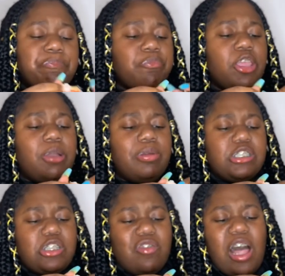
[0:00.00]
you can put
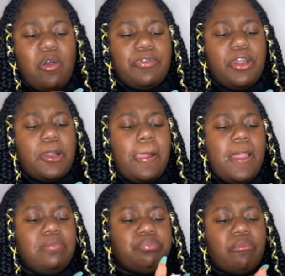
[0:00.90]
yourself out there
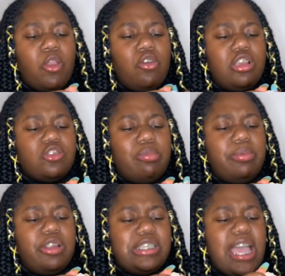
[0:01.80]
or you can show people
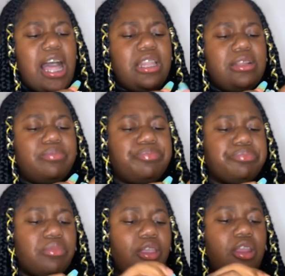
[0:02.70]
your talent
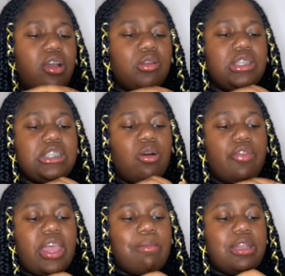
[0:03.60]
you know, don't
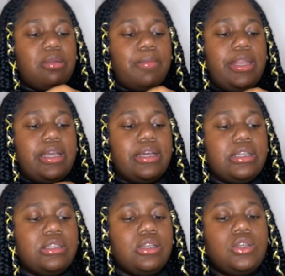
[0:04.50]
think about the money
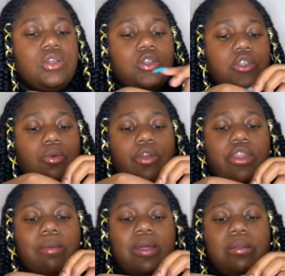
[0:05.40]
because when you
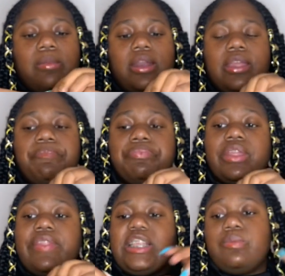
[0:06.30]
think about the money,
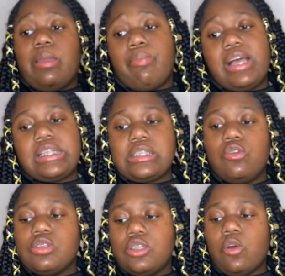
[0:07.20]
that's when your process
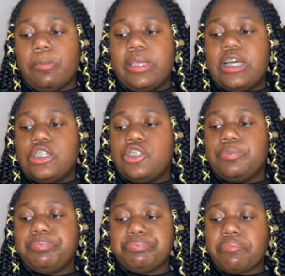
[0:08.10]
goes slower because
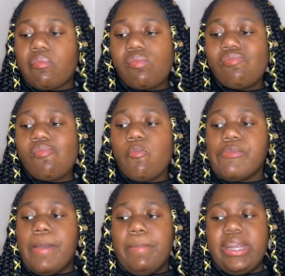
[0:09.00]

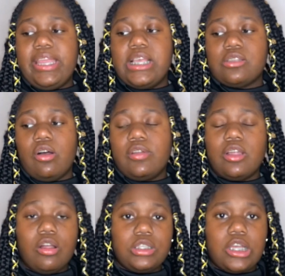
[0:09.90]
money is
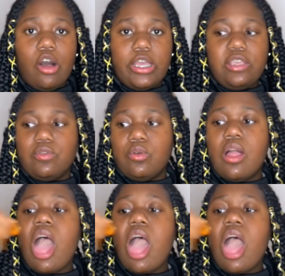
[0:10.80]
to all evil.